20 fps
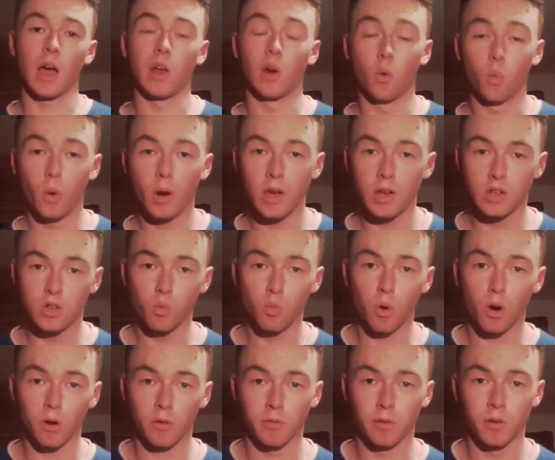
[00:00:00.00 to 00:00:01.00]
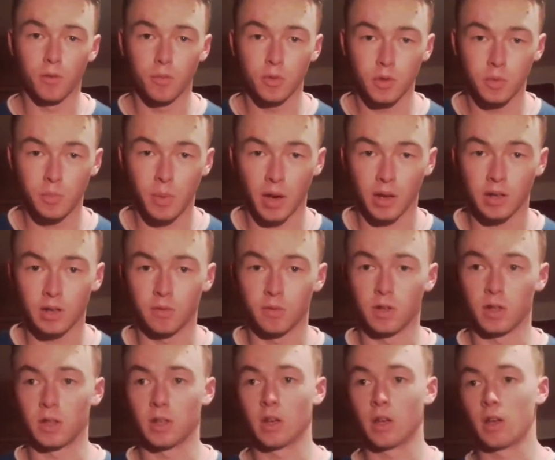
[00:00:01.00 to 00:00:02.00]
and away to Watford
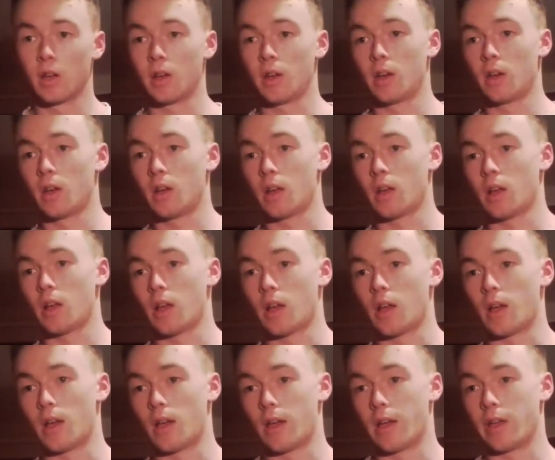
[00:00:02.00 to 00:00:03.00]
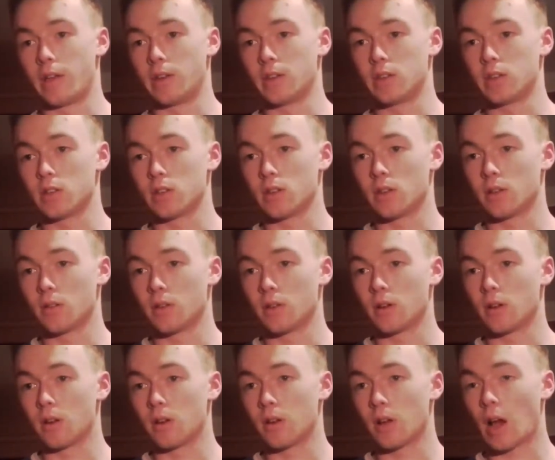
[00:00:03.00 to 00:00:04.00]
respectively. And
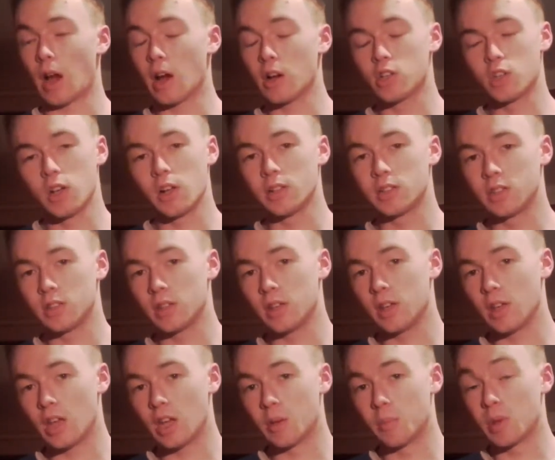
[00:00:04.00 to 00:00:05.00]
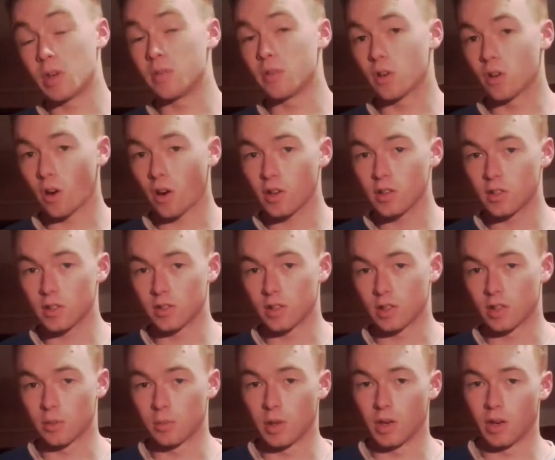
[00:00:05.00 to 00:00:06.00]
are Chelsea in a bit of a crisis
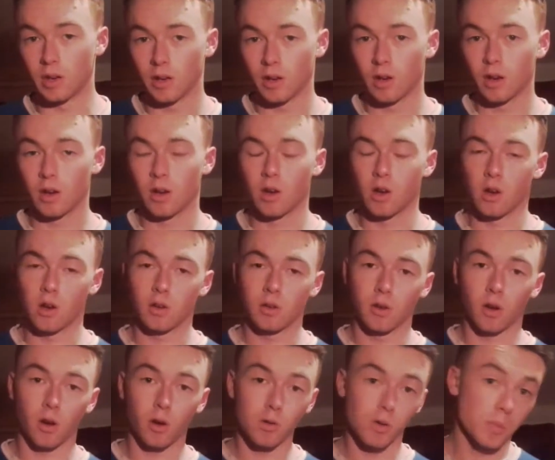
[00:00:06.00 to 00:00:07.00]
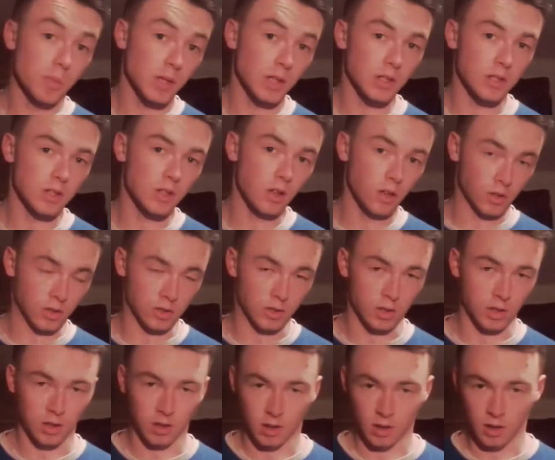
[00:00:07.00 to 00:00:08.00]
at the minute? All will be
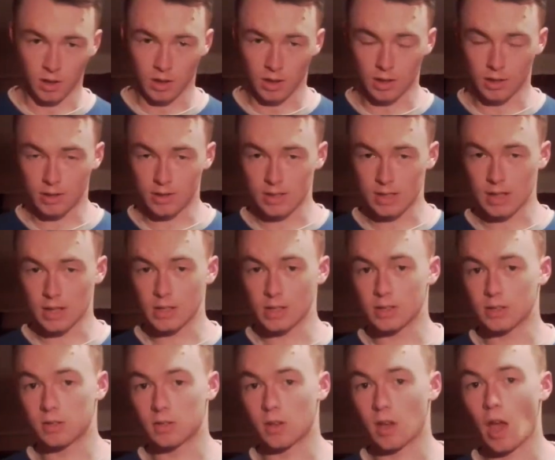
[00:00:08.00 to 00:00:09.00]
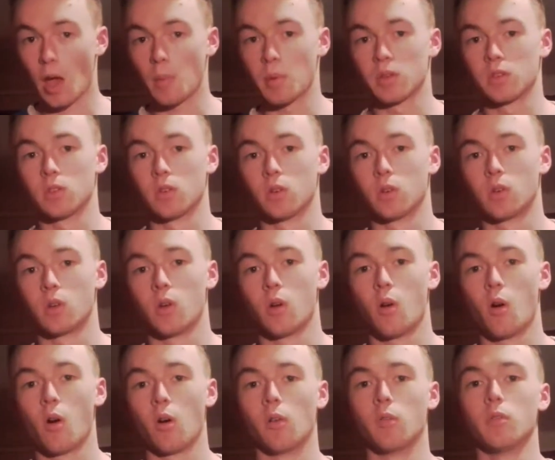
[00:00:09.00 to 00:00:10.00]
discussed in this latest episode
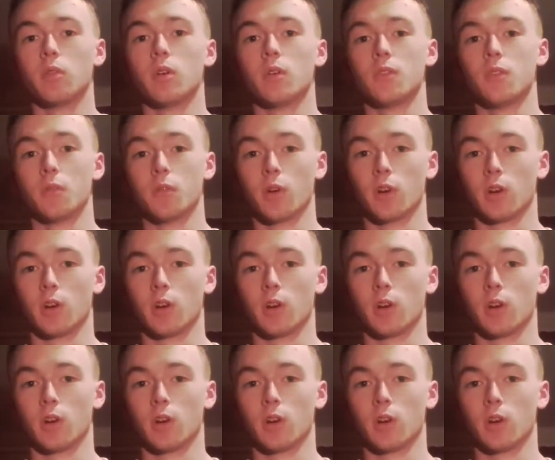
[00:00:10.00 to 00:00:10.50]
of The